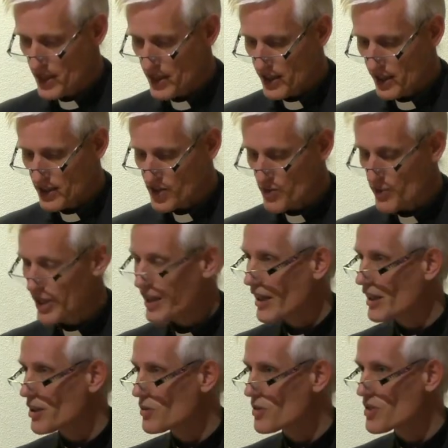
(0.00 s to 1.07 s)
Hence my
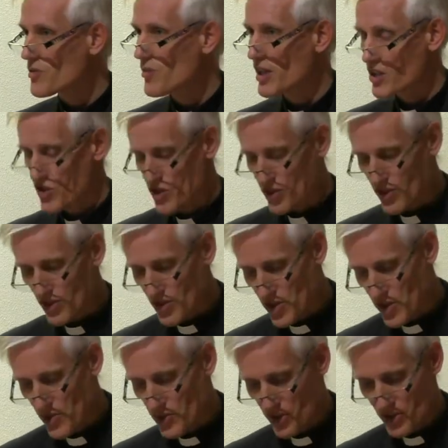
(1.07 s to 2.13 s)
annual speech to the
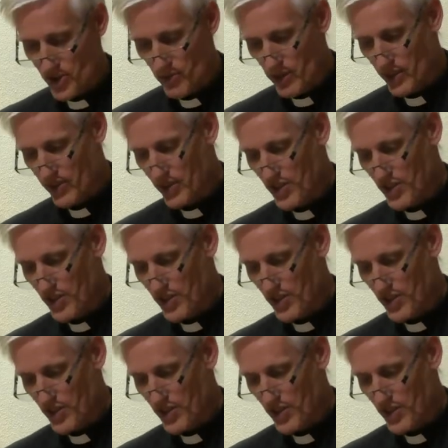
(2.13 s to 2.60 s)
students about